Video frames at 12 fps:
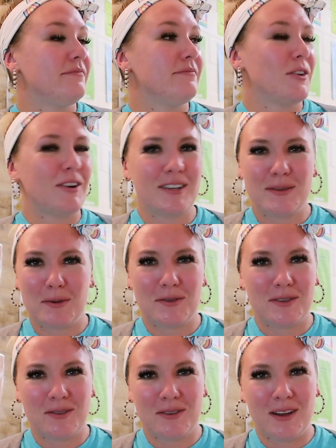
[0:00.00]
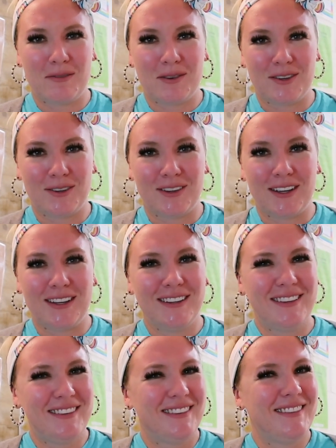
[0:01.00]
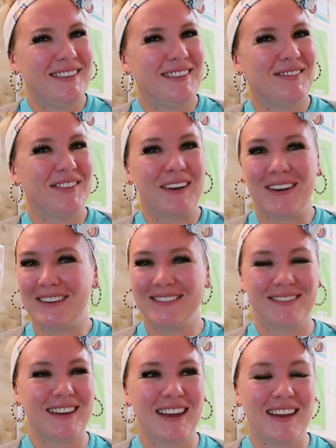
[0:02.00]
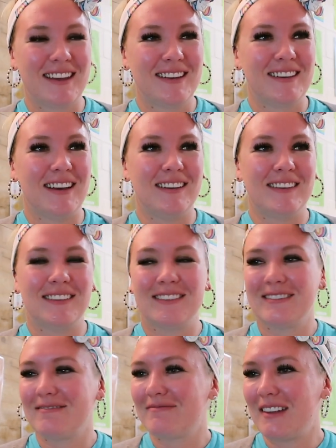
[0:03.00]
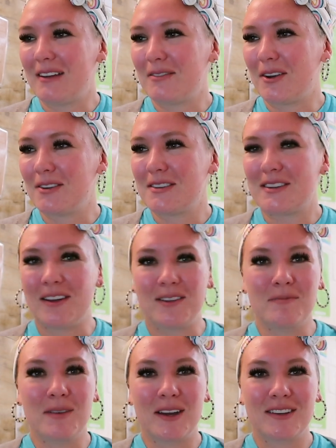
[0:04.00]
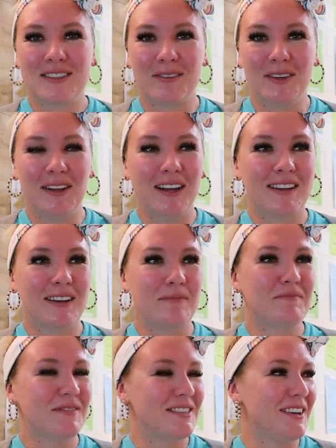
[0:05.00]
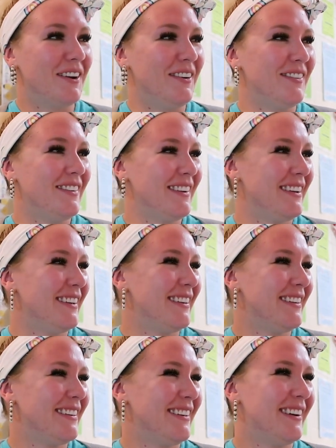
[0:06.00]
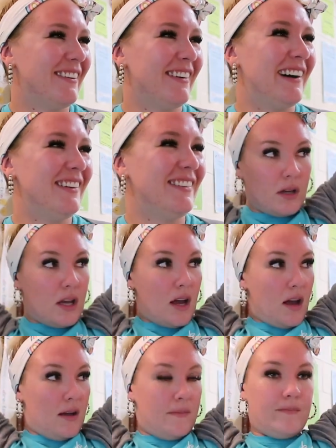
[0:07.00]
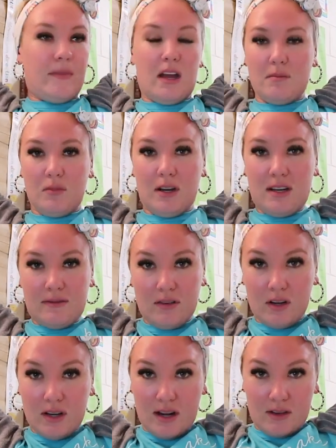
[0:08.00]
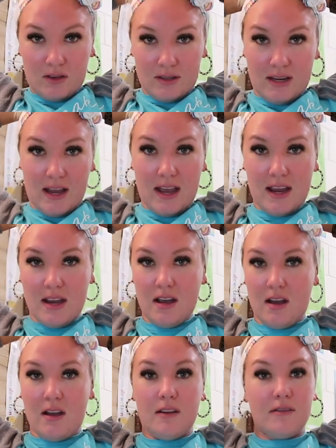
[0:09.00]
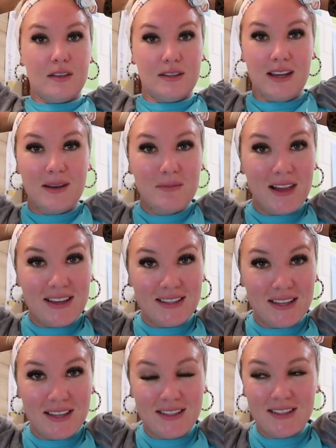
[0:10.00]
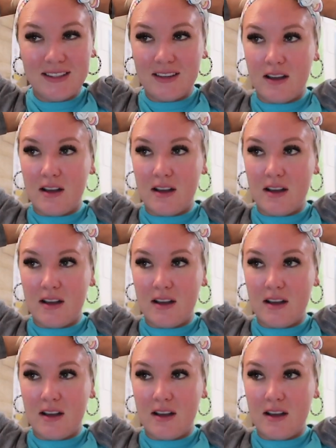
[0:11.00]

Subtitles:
They're not supposed to do that when they're late, but I didn't have the heart to tell him that because I really like him, so oh well. But yeah, I'm ready for another day of the same lessons.